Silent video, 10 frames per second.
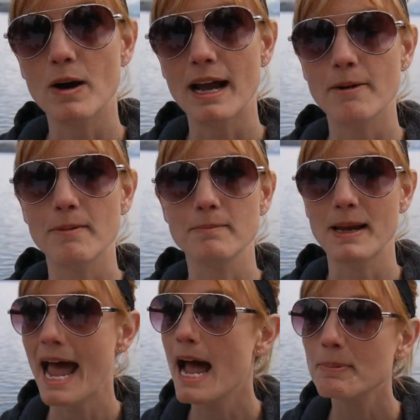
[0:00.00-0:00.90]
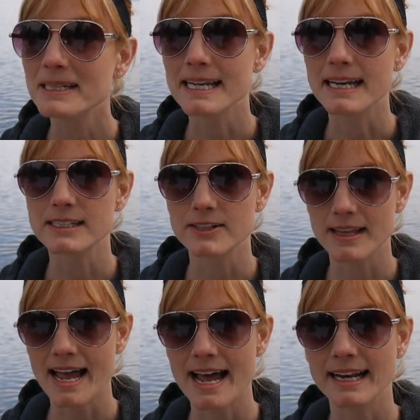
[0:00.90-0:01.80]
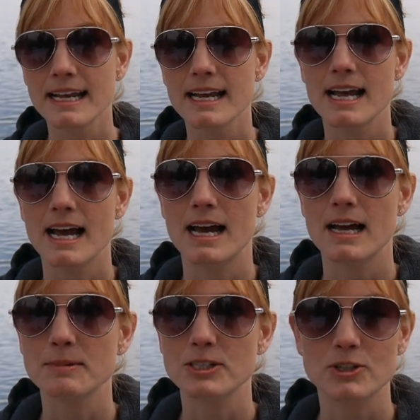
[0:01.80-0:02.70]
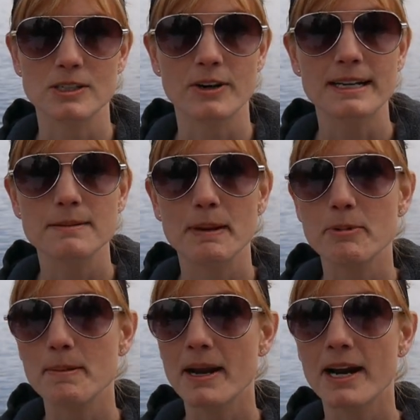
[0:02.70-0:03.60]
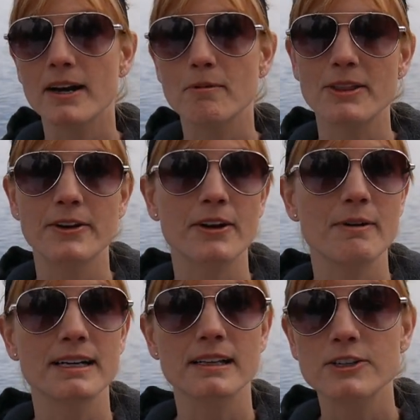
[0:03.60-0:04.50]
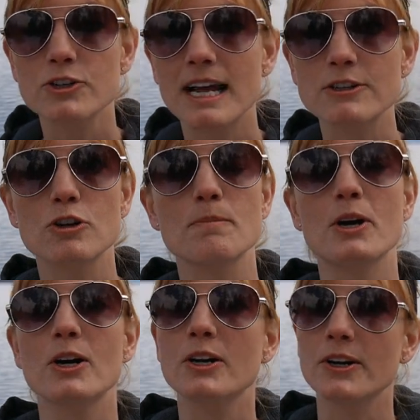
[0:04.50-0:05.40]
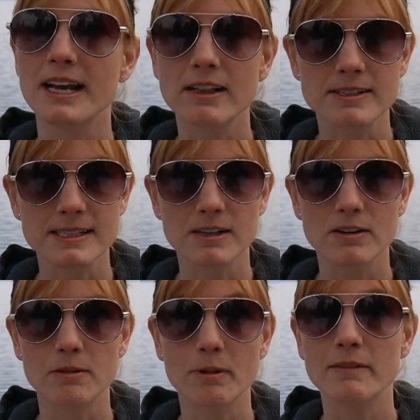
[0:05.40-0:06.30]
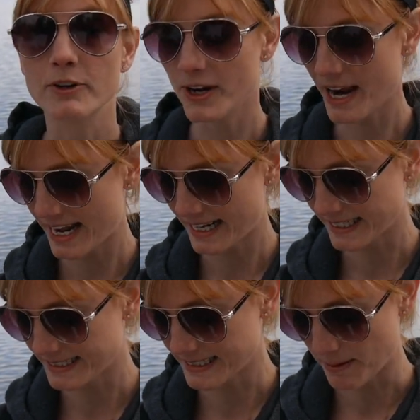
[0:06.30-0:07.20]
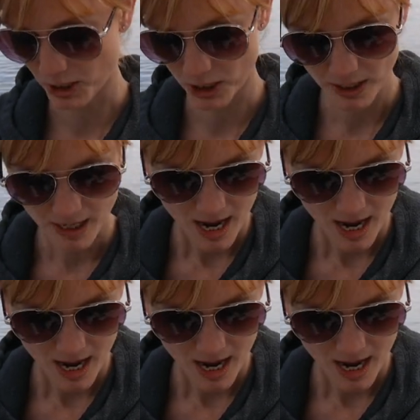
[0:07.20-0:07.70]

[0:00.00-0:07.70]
I am happy to answer that. It's just great to be prepared, whether you're going to Glacier National Park or Yellowstone or wherever you're heading this summer.